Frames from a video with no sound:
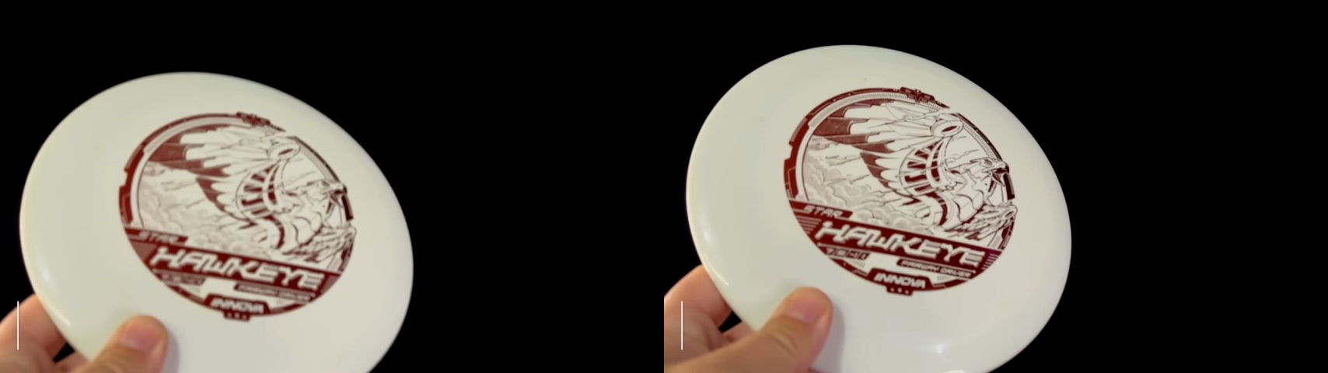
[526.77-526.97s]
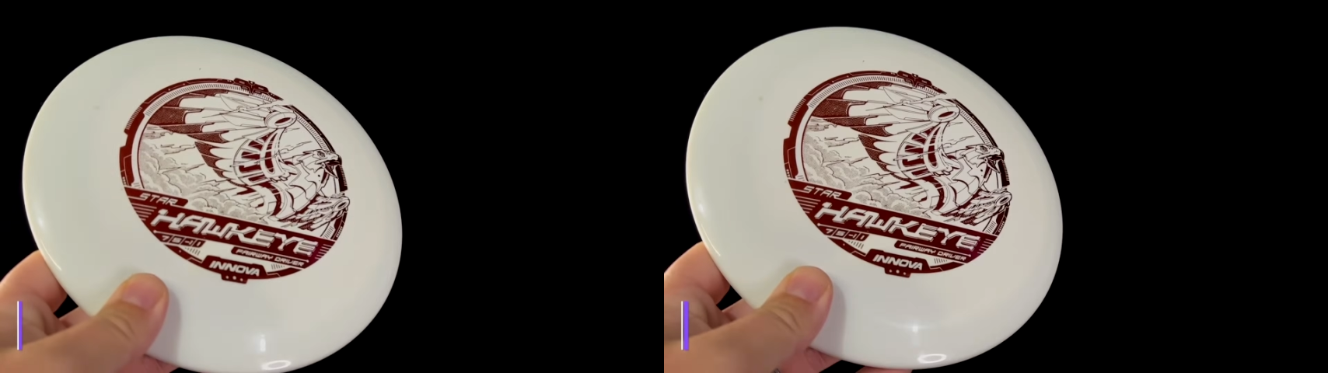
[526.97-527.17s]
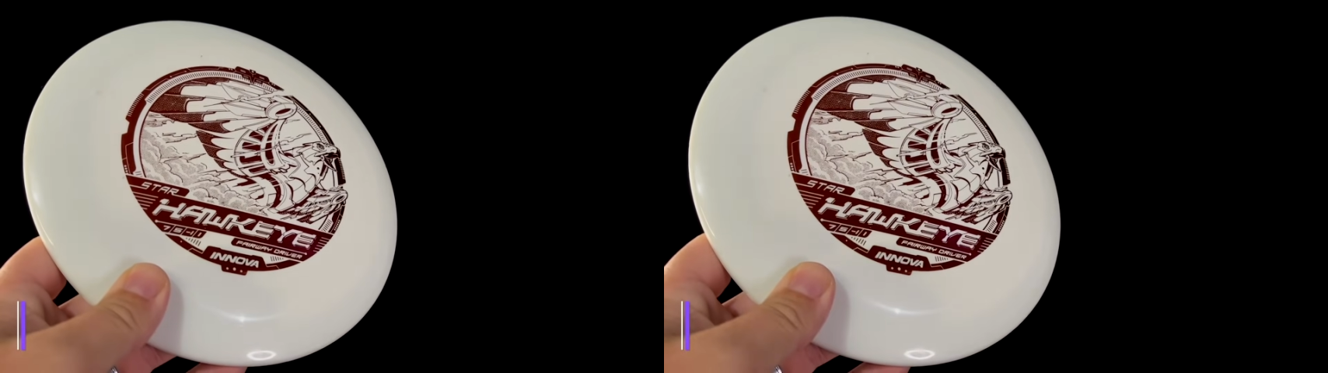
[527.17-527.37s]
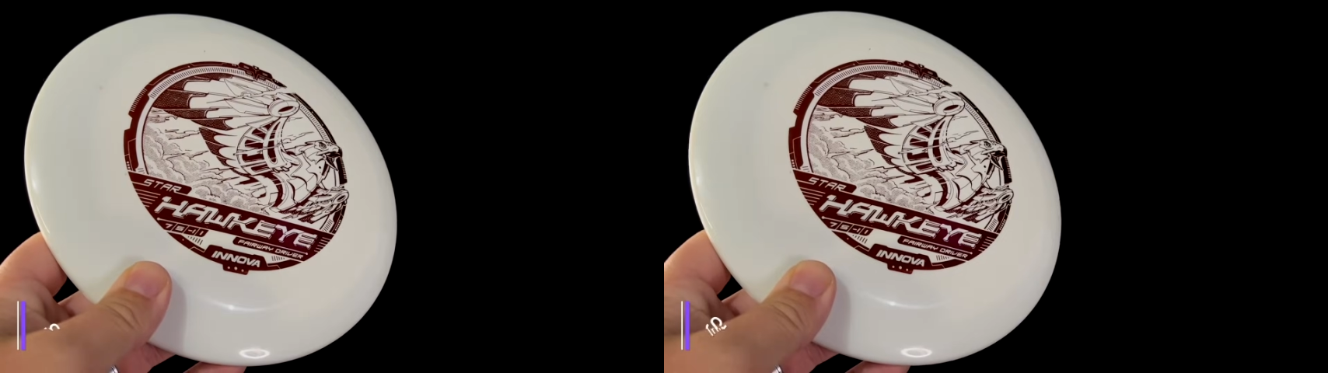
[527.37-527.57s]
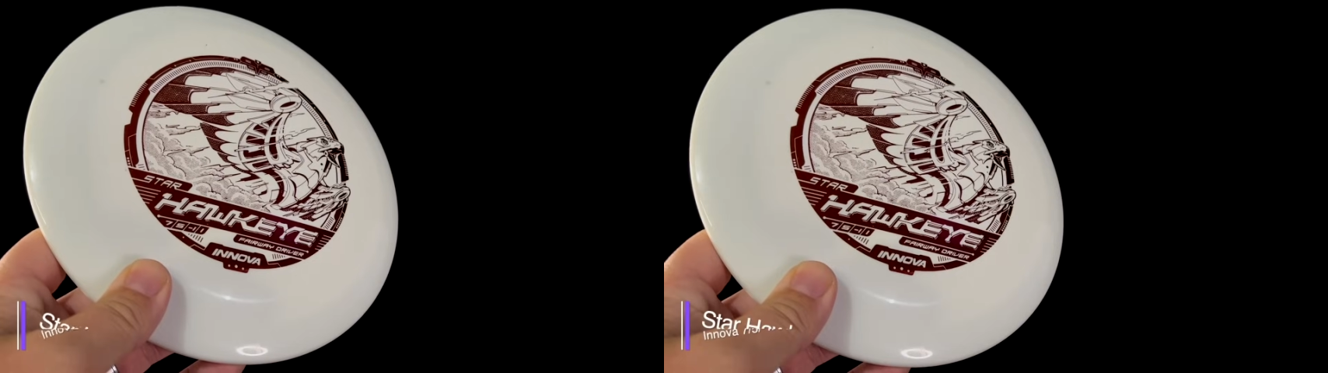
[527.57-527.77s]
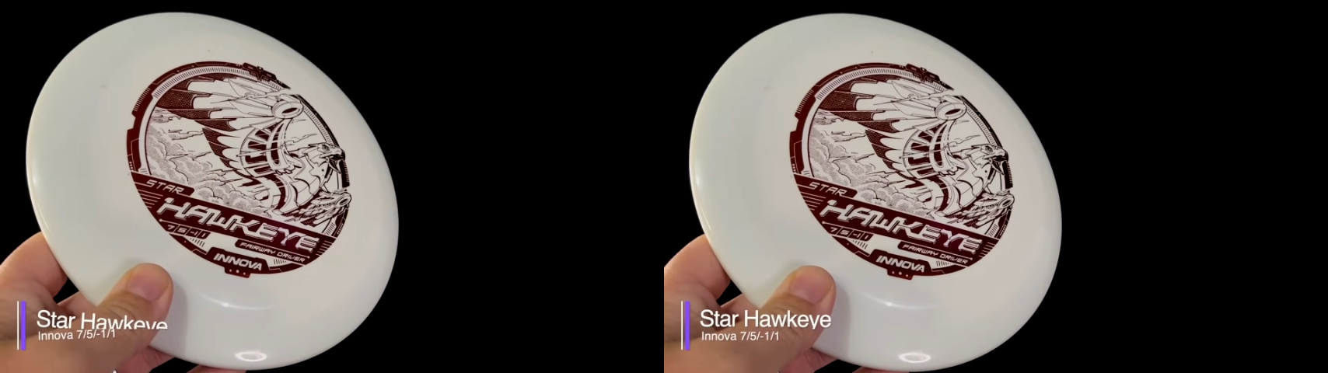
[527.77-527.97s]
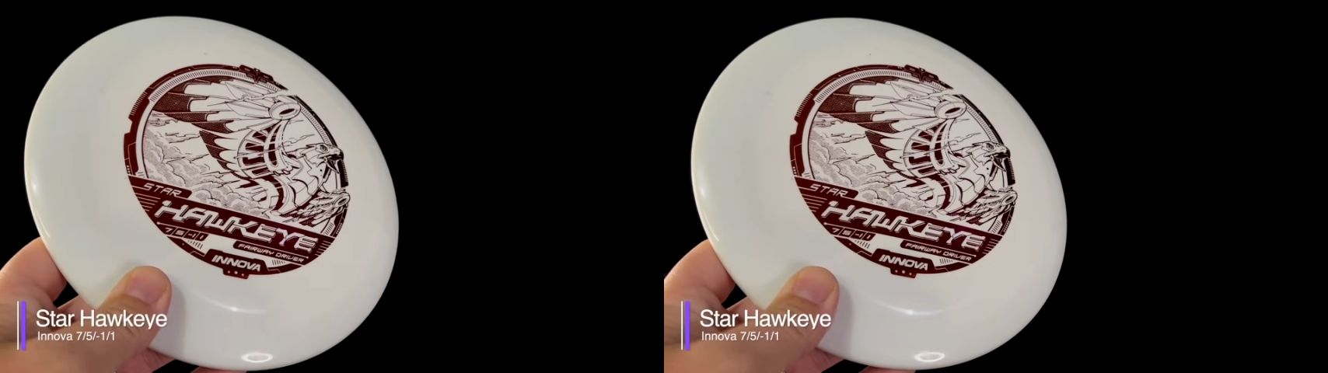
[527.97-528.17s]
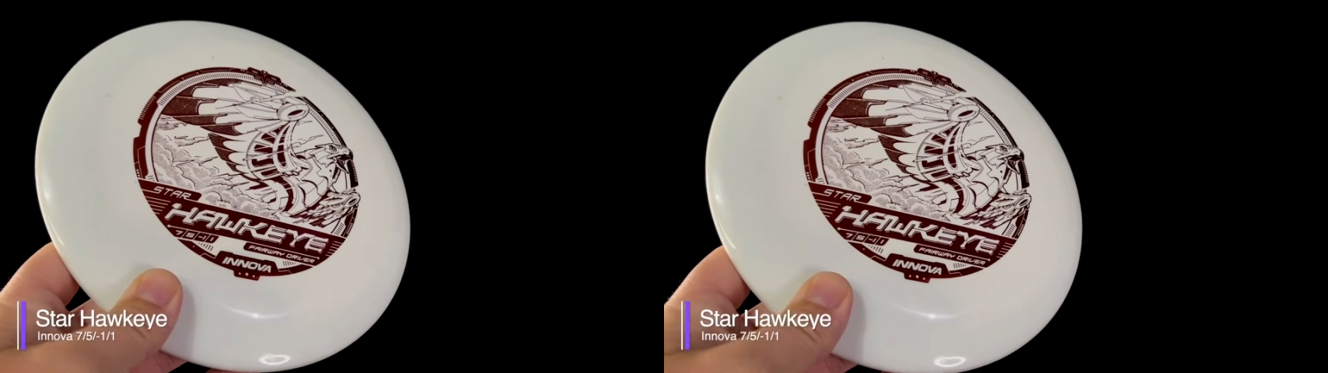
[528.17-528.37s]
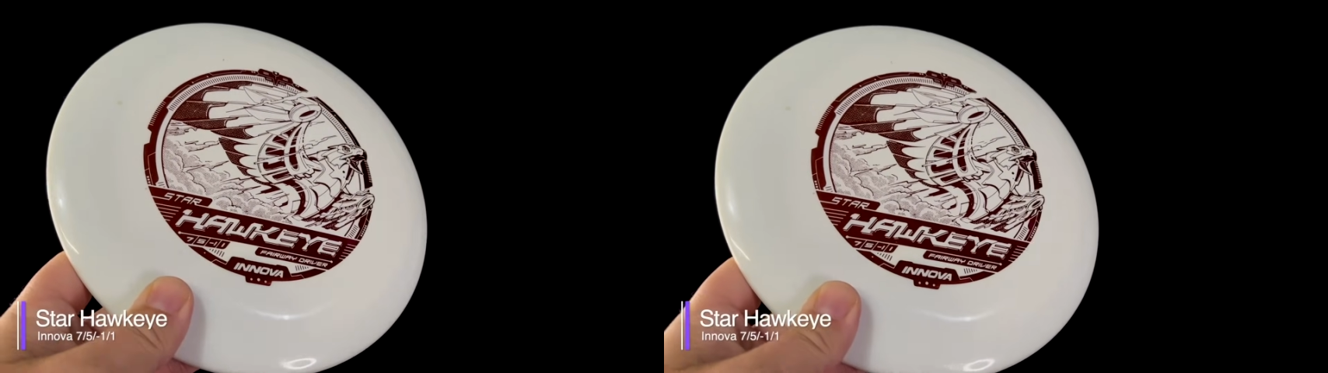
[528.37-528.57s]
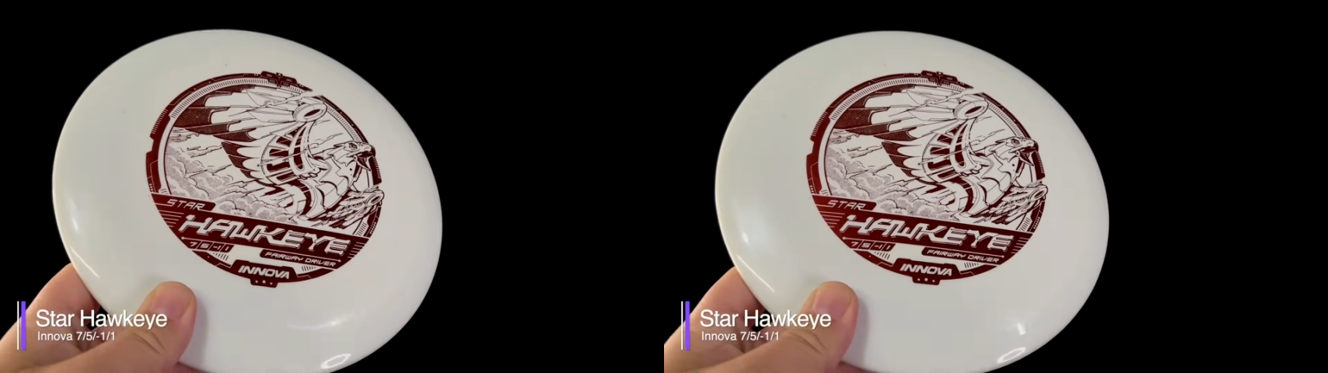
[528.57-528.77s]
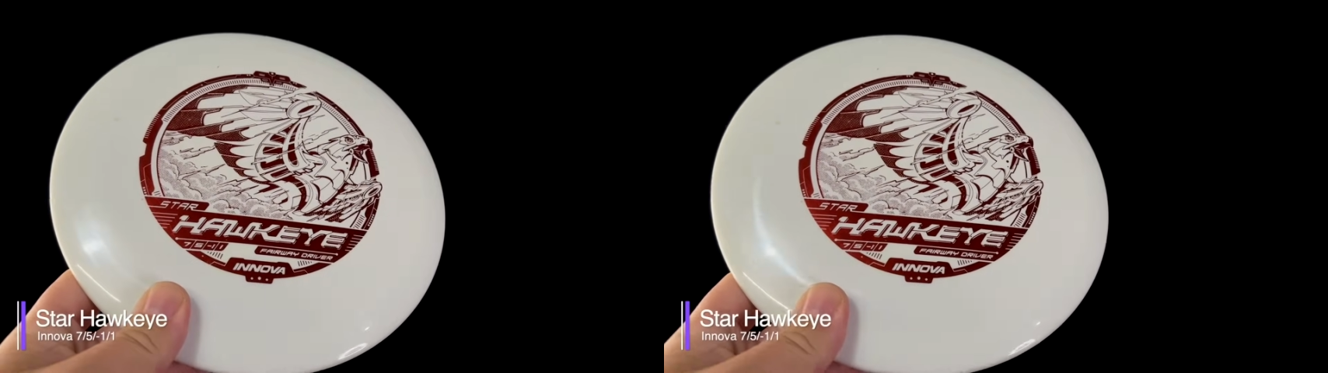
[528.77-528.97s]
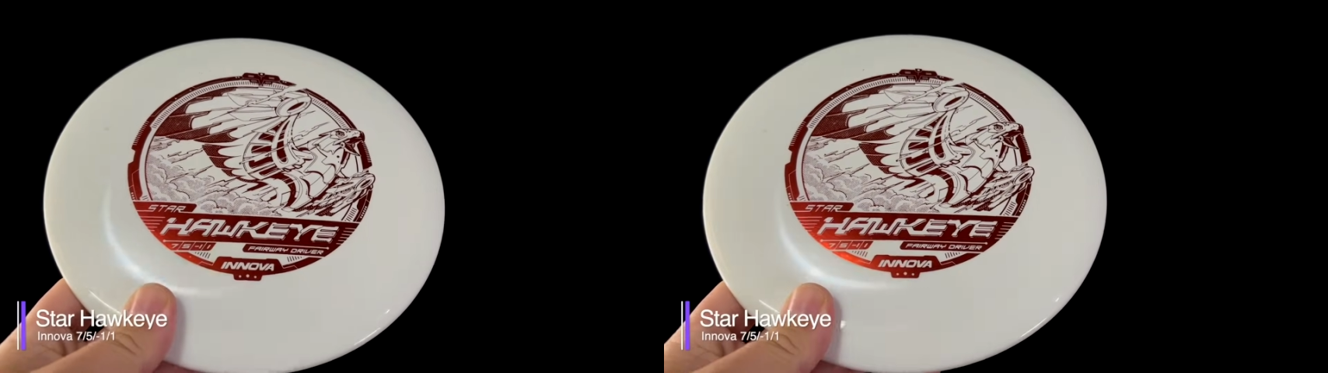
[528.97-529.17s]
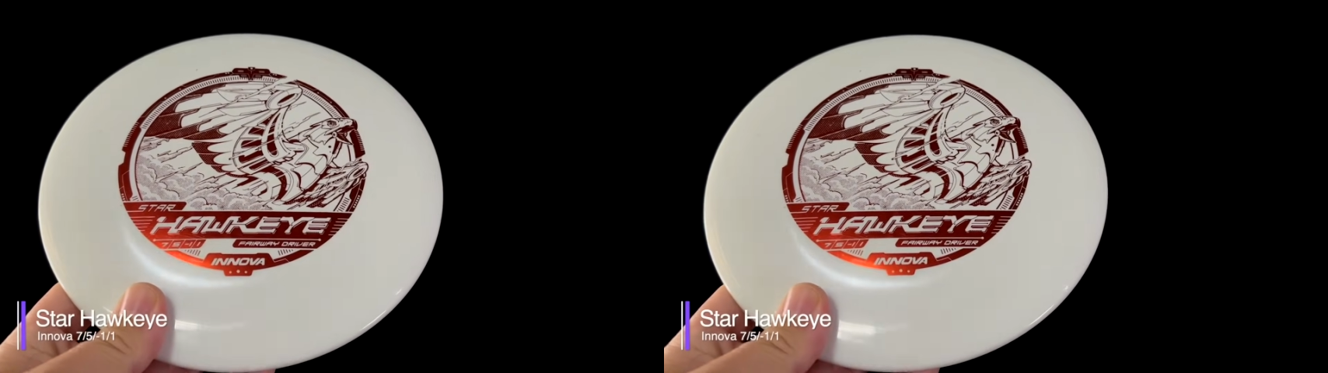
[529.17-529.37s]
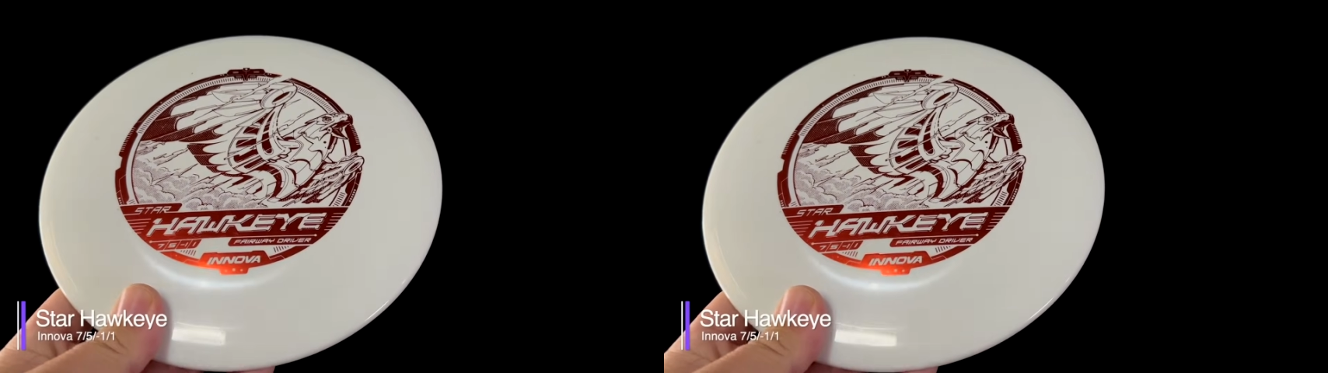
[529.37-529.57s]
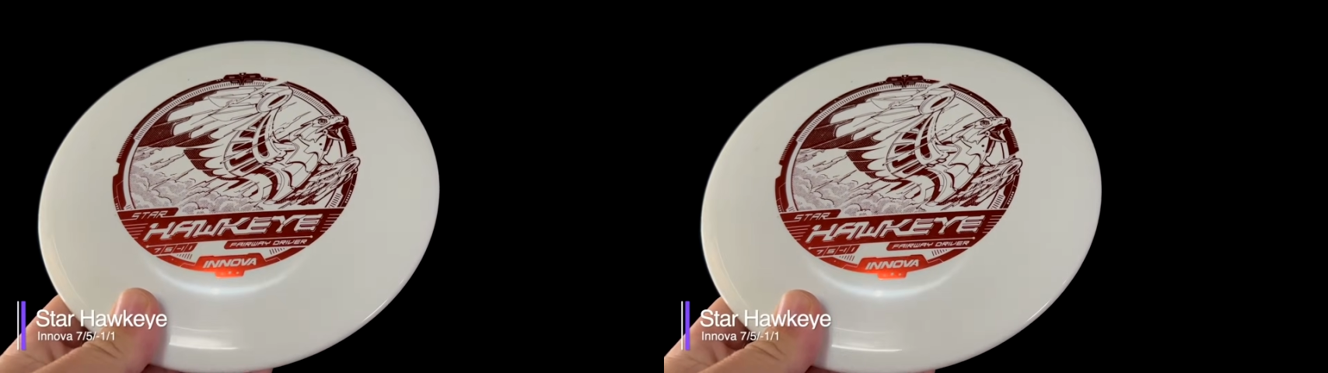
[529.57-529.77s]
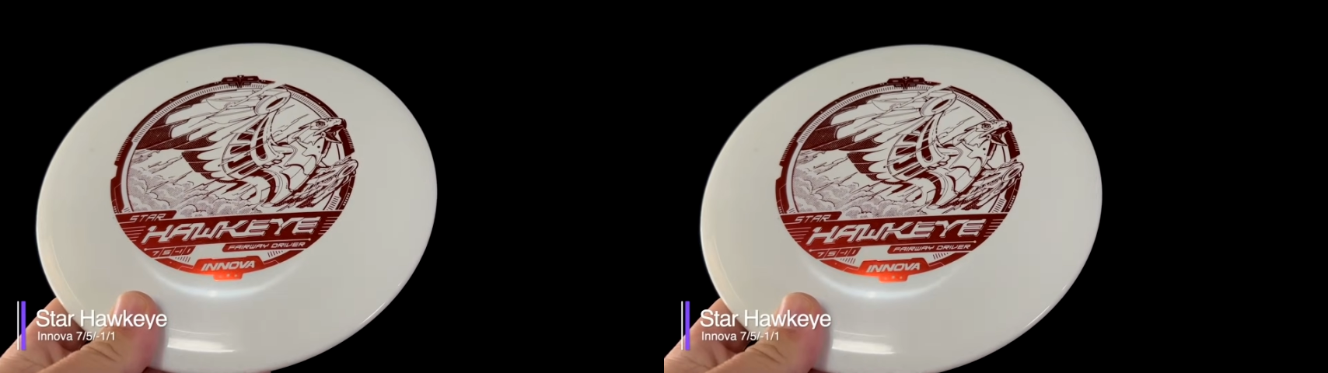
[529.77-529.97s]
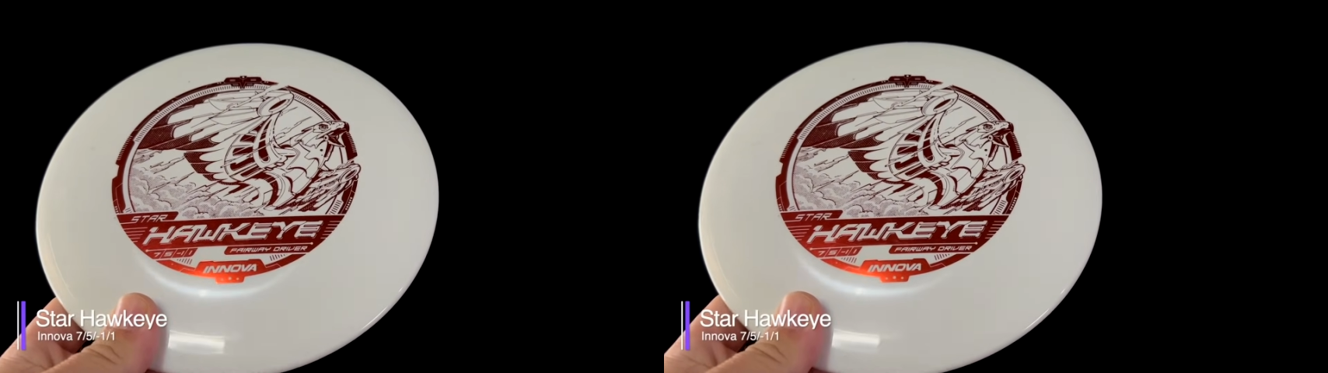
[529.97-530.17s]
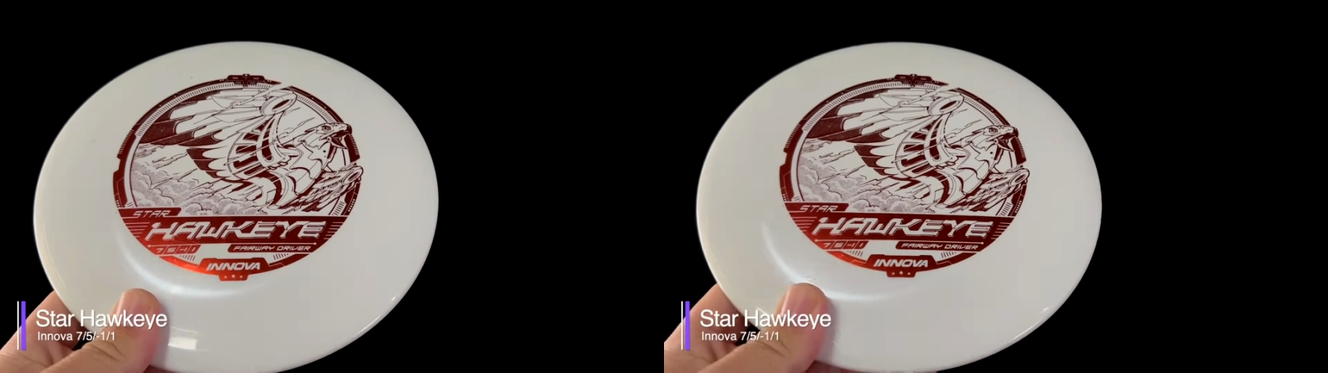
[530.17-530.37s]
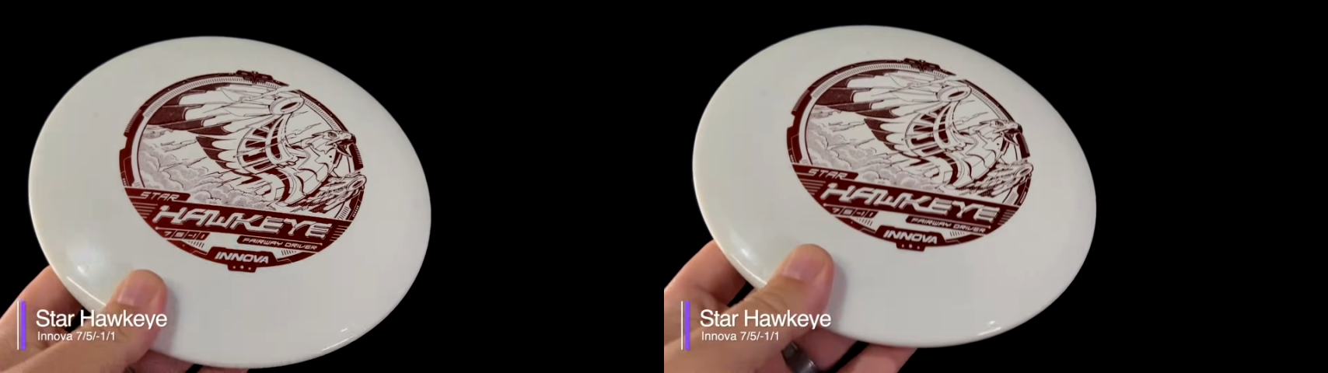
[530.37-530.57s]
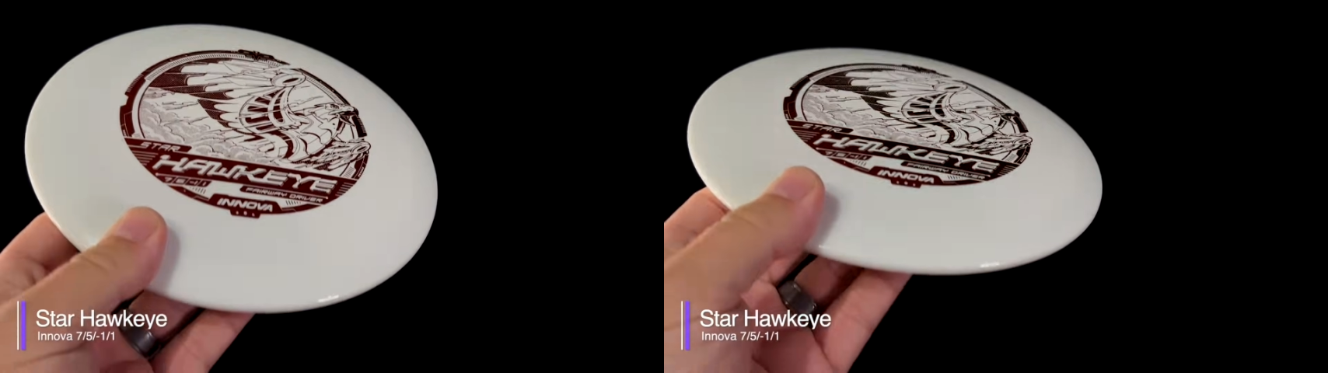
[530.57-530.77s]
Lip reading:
[unreadable: no face in view]